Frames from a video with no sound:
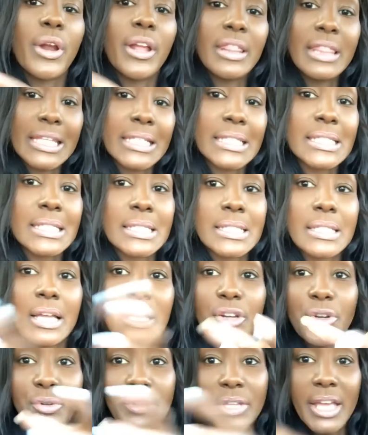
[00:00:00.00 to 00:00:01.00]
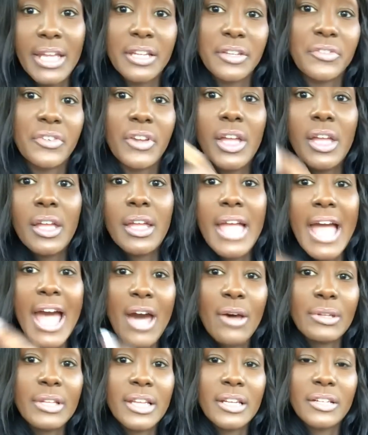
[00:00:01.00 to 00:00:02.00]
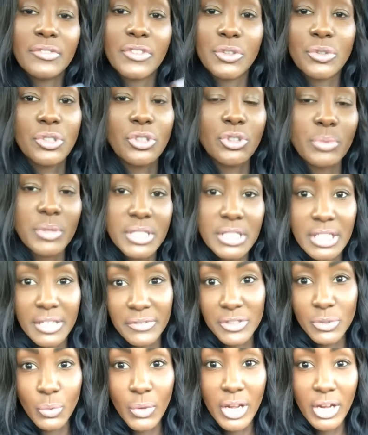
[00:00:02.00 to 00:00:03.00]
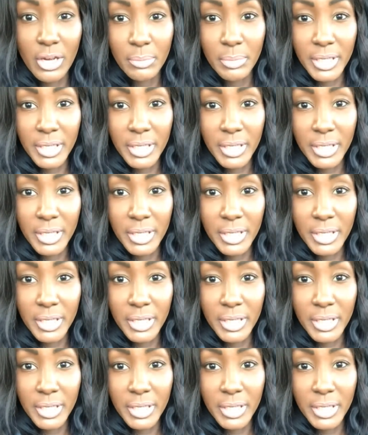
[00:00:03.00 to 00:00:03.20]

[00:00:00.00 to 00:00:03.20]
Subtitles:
this creative outlet of YouTube and stuff as well.